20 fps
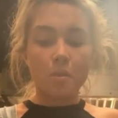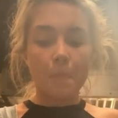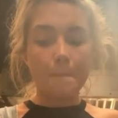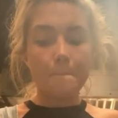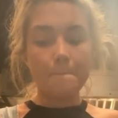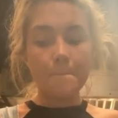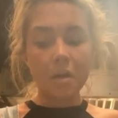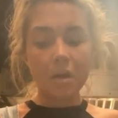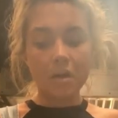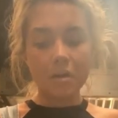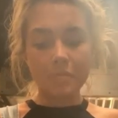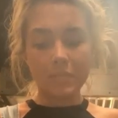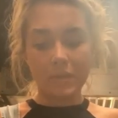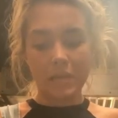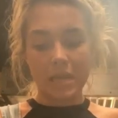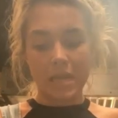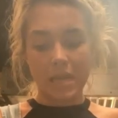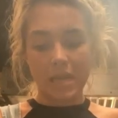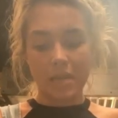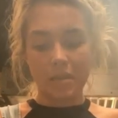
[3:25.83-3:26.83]

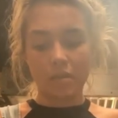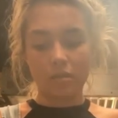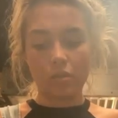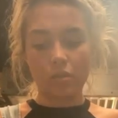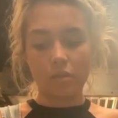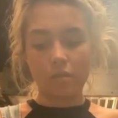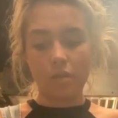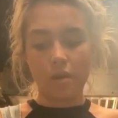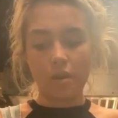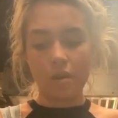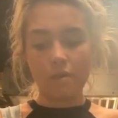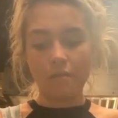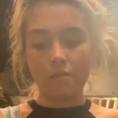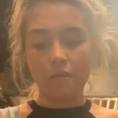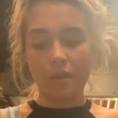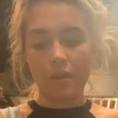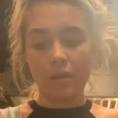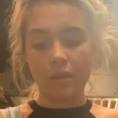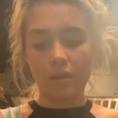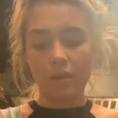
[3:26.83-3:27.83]
marmalade. So I
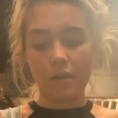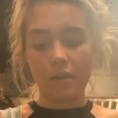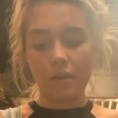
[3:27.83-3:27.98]
reckon